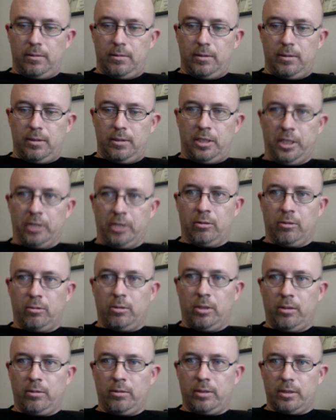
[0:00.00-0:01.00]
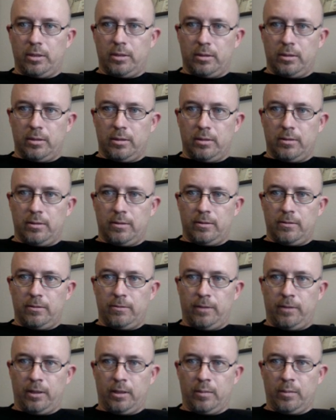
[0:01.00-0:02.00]
single quote
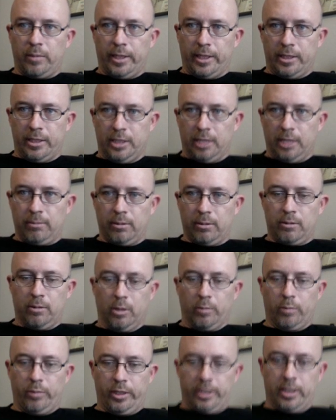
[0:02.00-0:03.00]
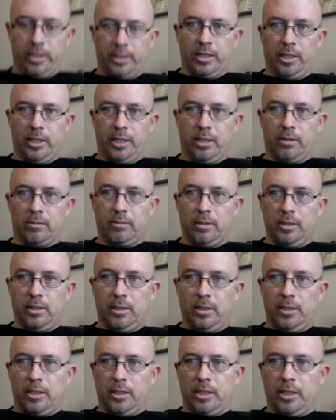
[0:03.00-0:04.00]
followed by a double quote because
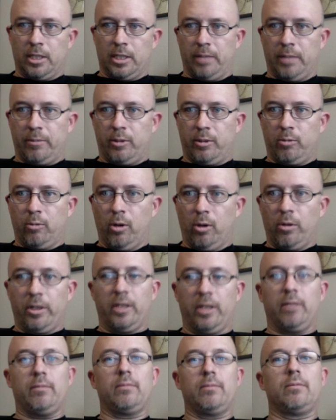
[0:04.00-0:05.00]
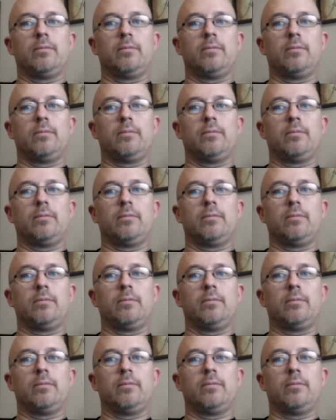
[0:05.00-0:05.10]
I'm quoting